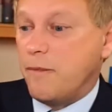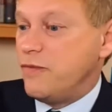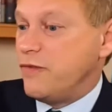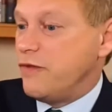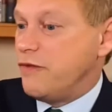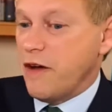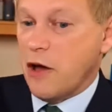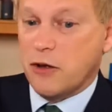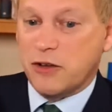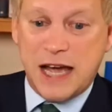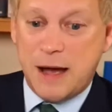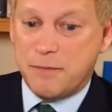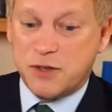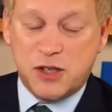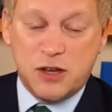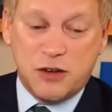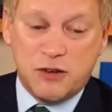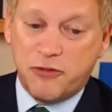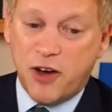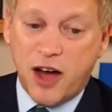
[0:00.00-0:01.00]
felt
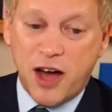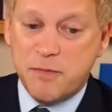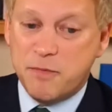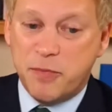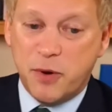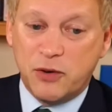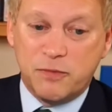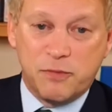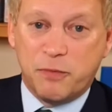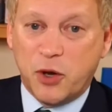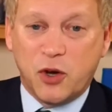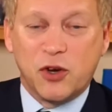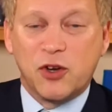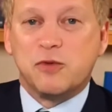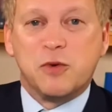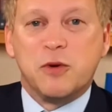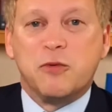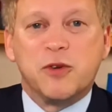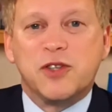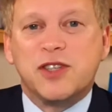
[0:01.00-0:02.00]
absolutely fine, but because
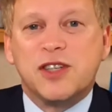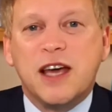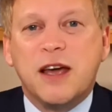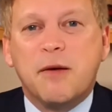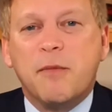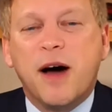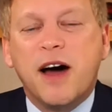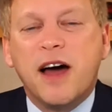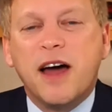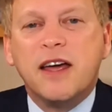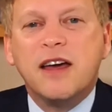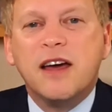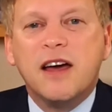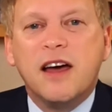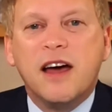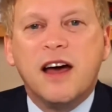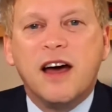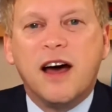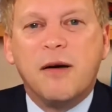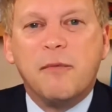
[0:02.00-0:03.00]
we were seeing my
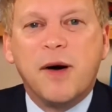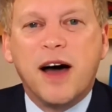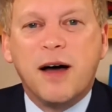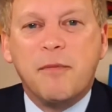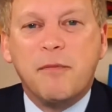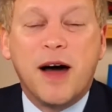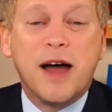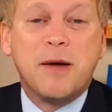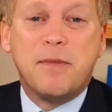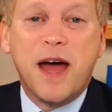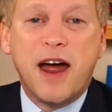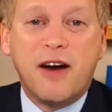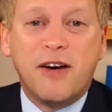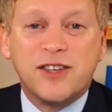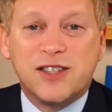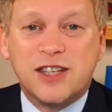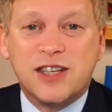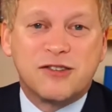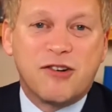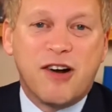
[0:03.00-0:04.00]

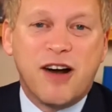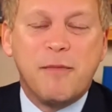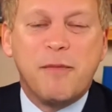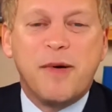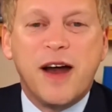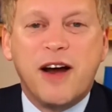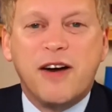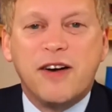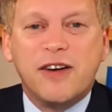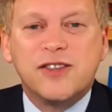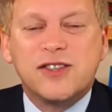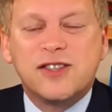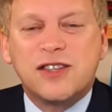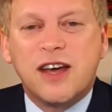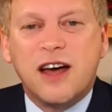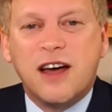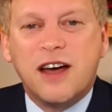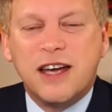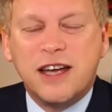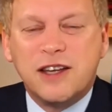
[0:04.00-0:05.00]
parents, his grandparents,
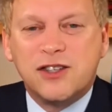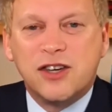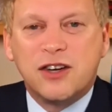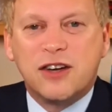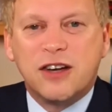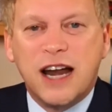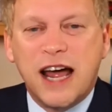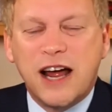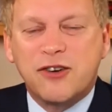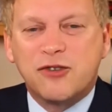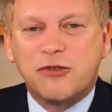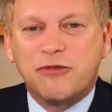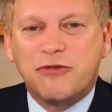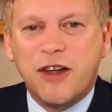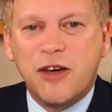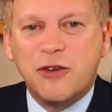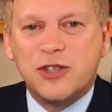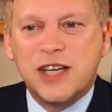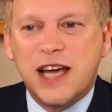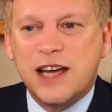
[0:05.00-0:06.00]
he took a lateral
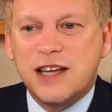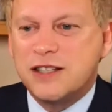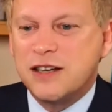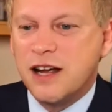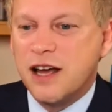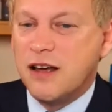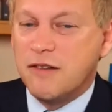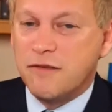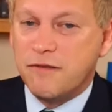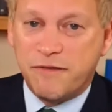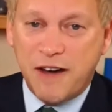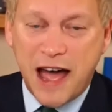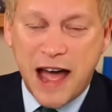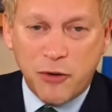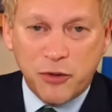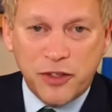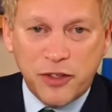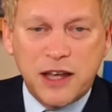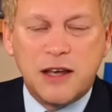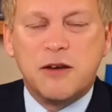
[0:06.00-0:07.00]
flow test,
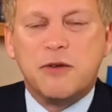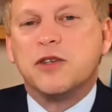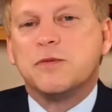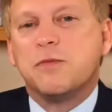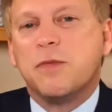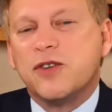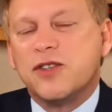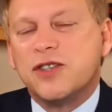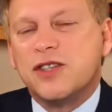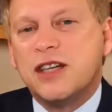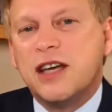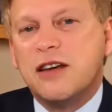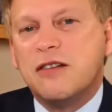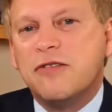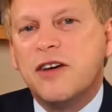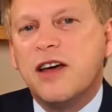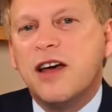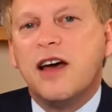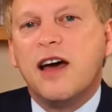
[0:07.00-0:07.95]
found that he was positive,